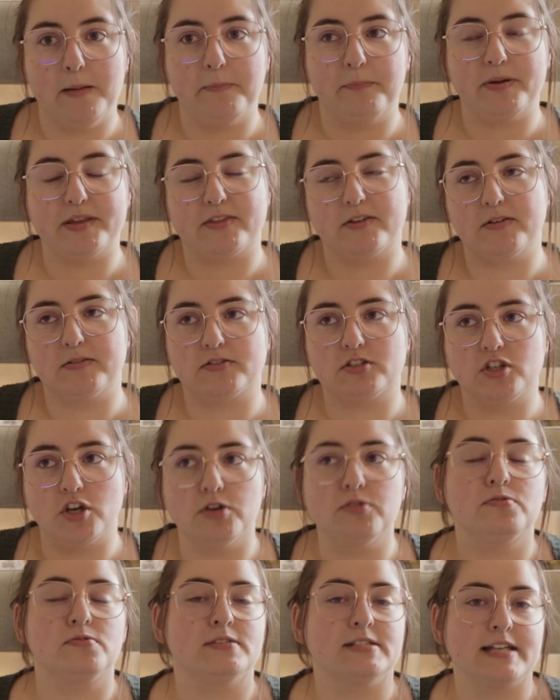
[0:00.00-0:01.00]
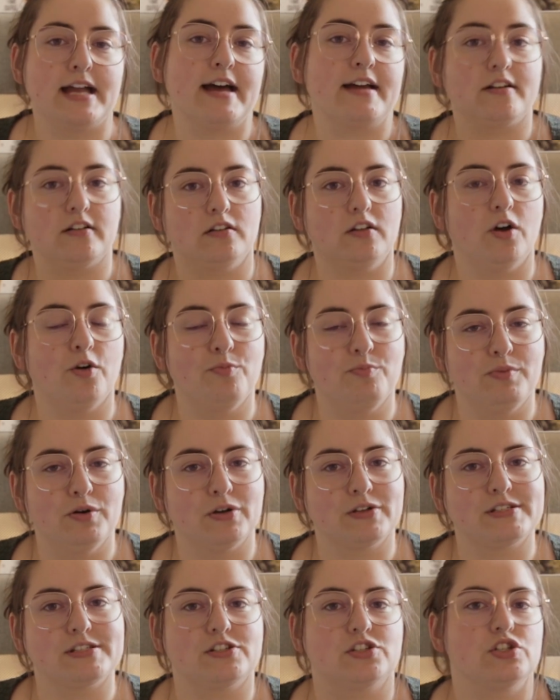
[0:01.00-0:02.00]
but they're 2 standalone
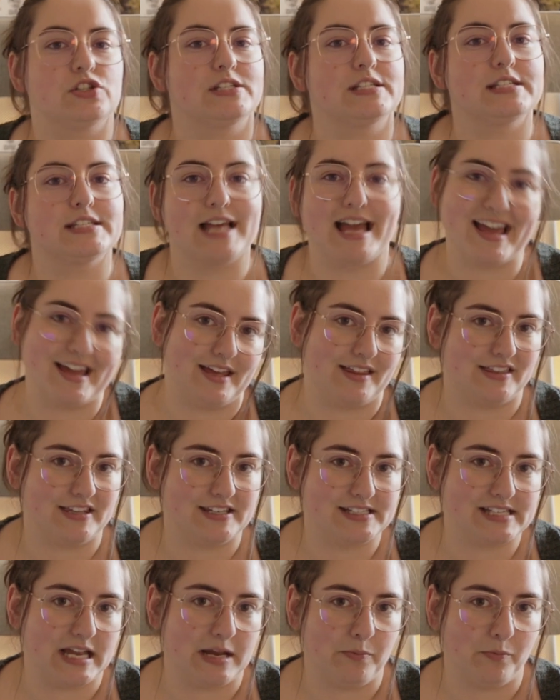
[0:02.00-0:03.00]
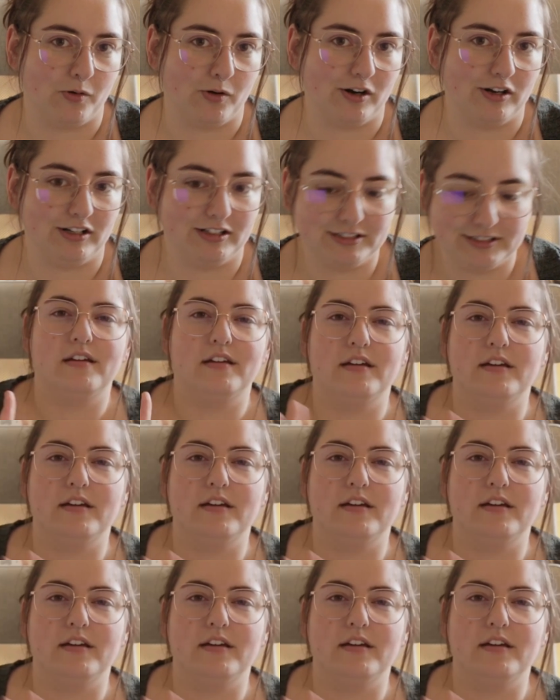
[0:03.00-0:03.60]
books just set in the same world.